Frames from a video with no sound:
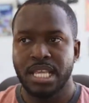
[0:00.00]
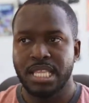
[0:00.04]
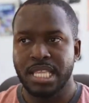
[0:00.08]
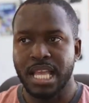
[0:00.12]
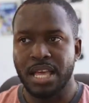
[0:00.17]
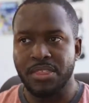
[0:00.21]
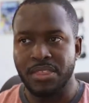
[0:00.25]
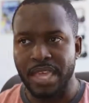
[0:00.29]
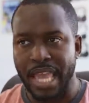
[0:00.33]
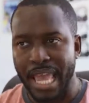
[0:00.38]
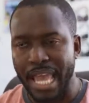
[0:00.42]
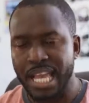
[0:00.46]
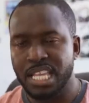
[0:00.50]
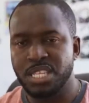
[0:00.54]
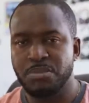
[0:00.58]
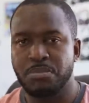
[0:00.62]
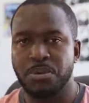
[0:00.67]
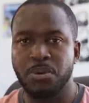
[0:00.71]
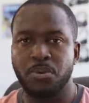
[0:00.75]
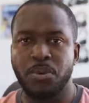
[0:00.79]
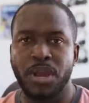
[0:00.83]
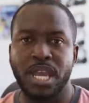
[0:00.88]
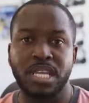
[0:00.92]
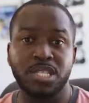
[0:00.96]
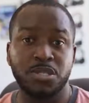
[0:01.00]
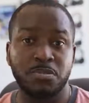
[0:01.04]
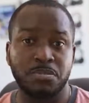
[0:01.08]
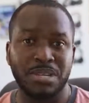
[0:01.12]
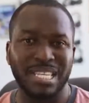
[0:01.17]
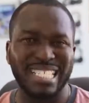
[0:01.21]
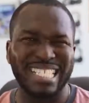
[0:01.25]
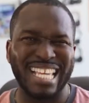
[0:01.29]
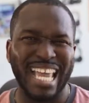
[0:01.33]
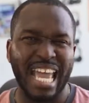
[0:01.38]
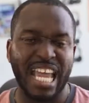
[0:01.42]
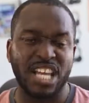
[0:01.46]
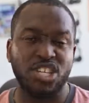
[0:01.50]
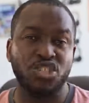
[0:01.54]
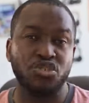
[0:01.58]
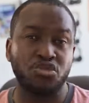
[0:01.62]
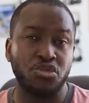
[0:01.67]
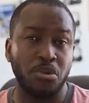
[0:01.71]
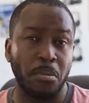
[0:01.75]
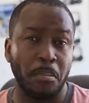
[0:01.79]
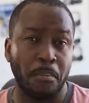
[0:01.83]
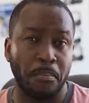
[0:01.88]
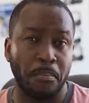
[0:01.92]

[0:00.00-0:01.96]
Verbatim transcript: Now, the XB range means extra